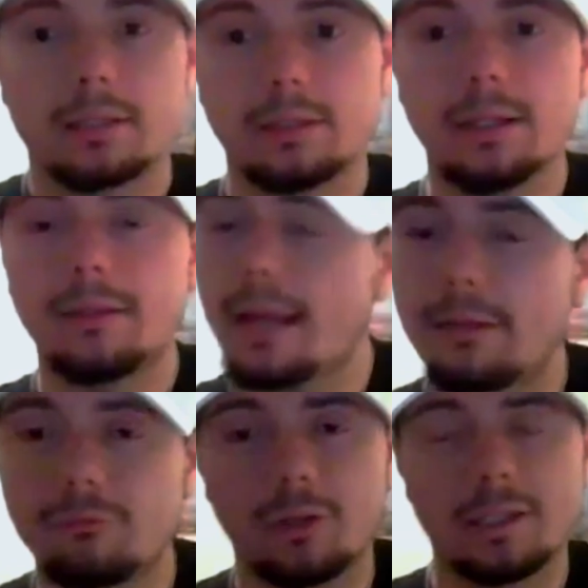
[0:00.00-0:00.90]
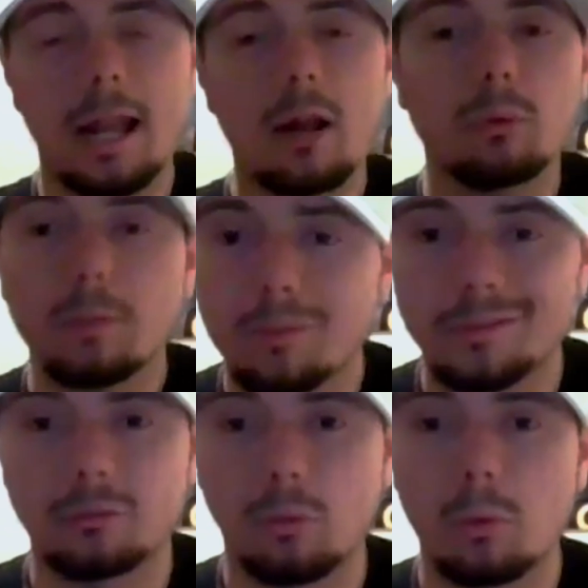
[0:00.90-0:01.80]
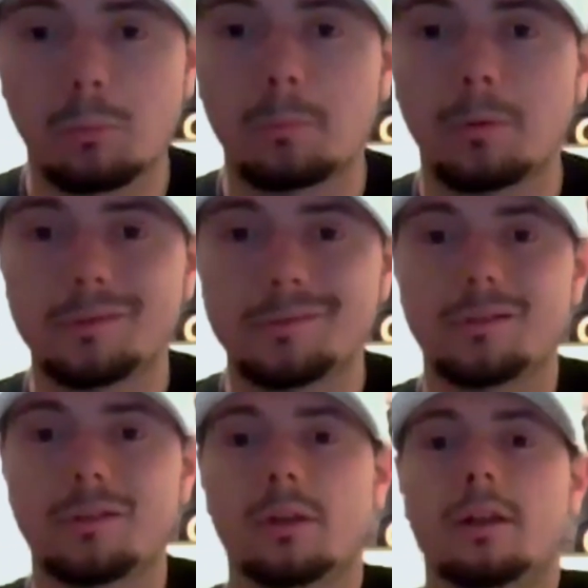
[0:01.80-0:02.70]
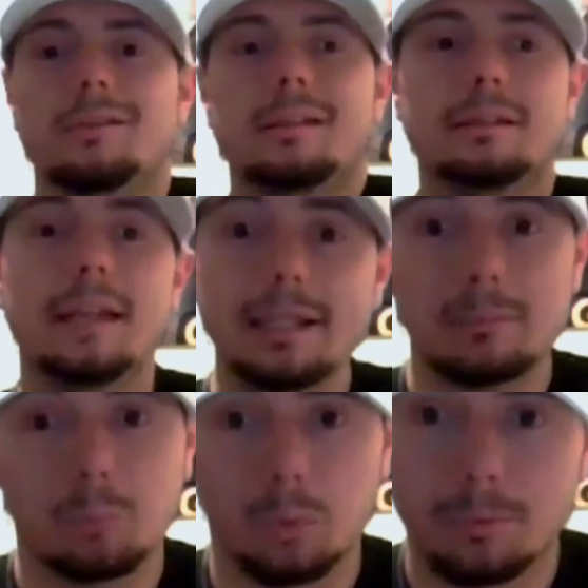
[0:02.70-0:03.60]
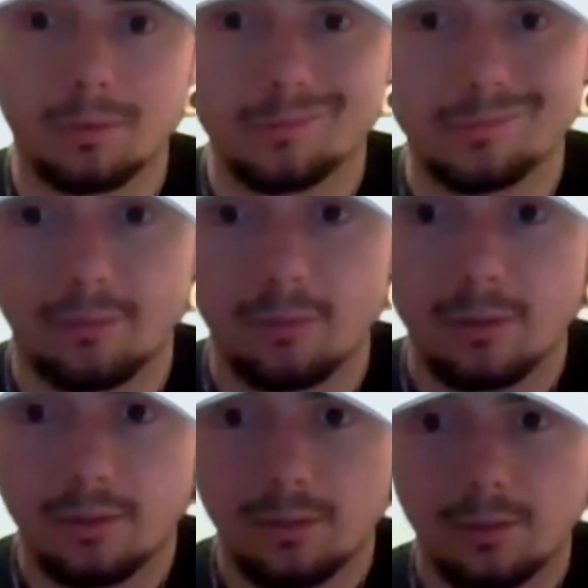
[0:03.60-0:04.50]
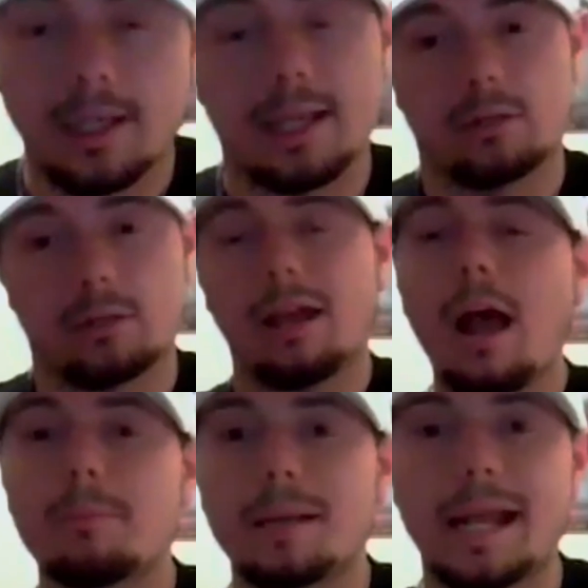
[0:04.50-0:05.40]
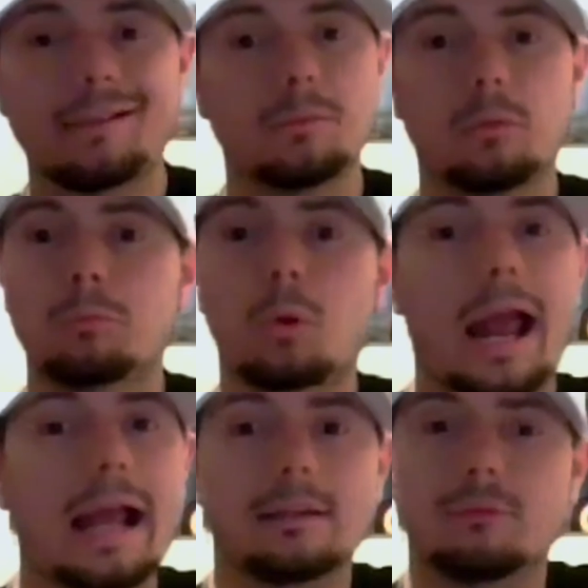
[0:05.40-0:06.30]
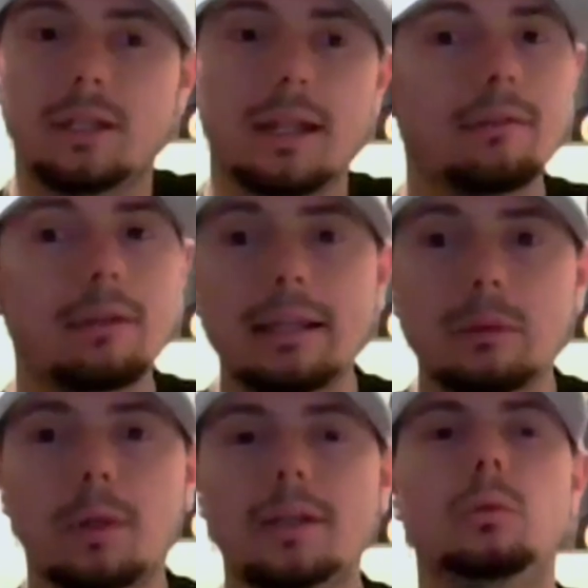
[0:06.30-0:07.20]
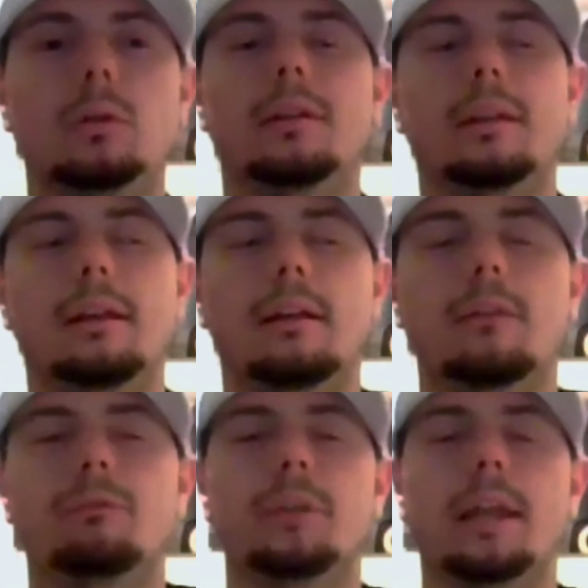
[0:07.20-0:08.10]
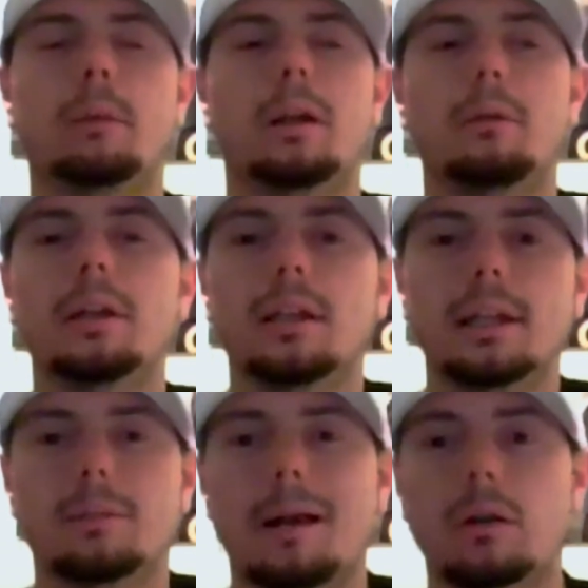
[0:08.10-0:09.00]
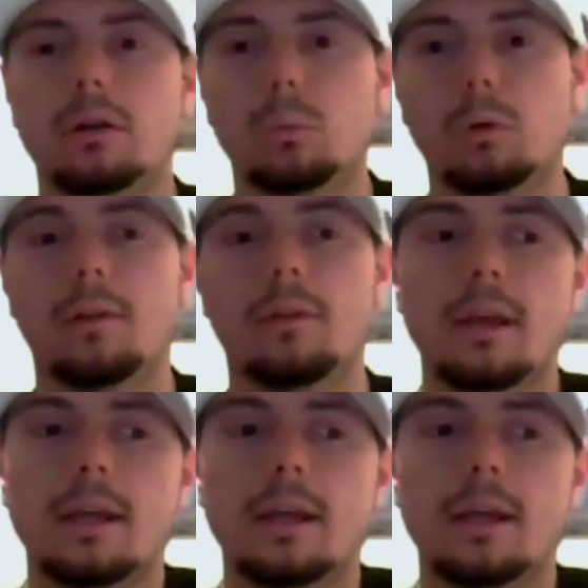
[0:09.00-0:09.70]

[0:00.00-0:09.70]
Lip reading: This second fight, not only was she throwing more punches, she landed more punches. And on top of that, she was more active in any way you can think of. And what I really liked about her was